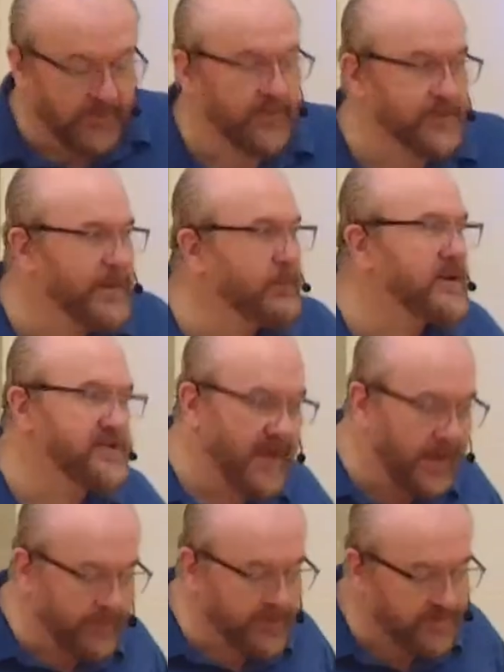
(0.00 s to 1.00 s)
if you spend much
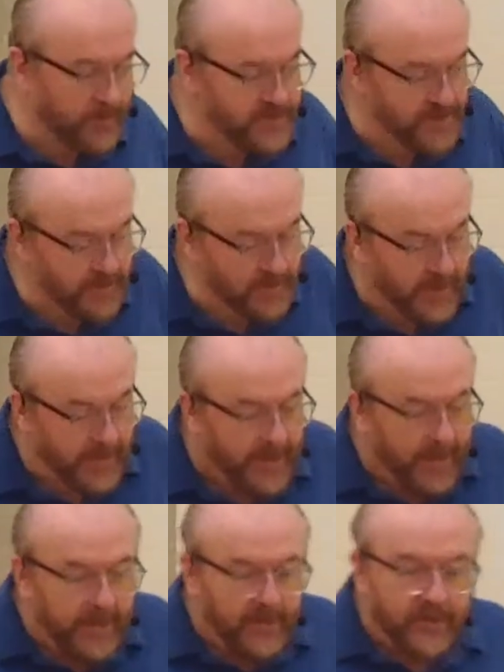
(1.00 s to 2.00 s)
time in Scripture,
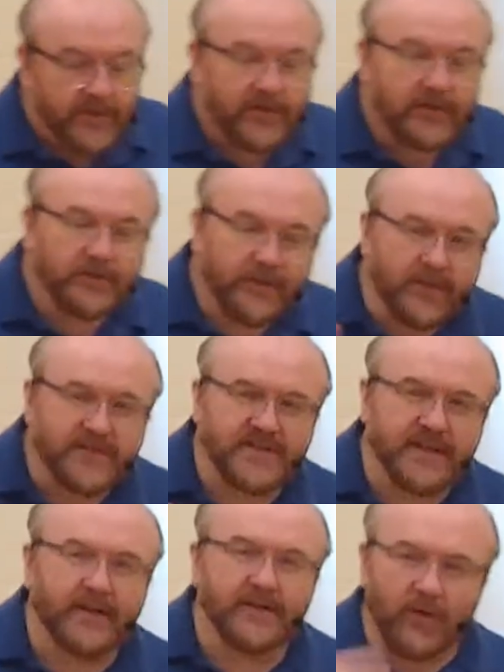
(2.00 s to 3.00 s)
you'll notice
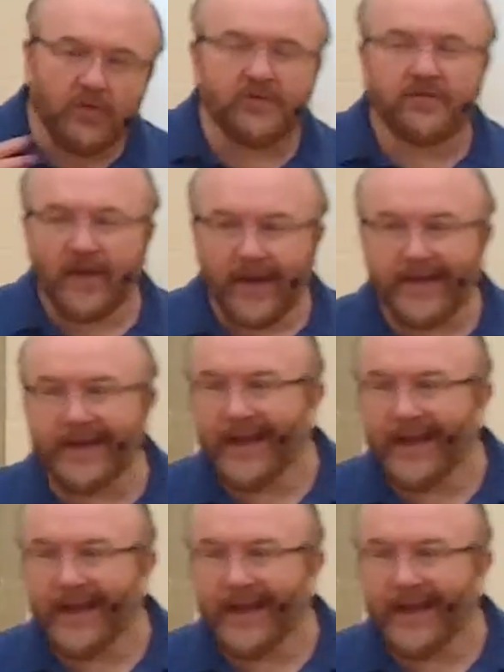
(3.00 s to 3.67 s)
that you don't find